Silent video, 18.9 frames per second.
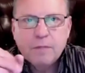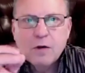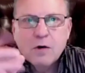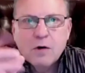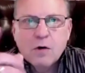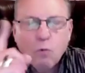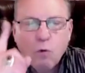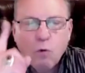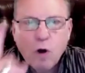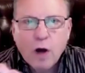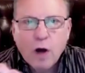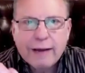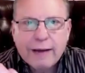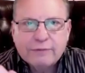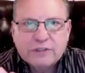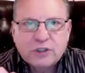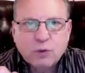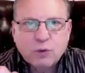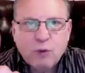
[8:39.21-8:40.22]
1, I was
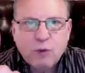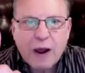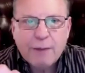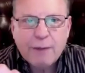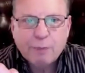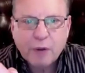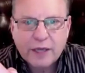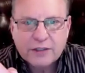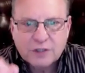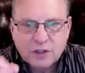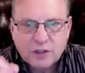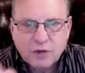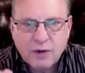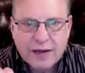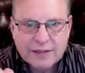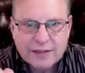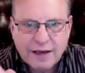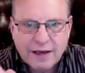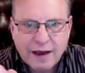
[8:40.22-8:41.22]
at the right place at the right
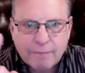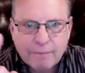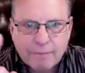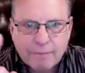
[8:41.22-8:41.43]
time.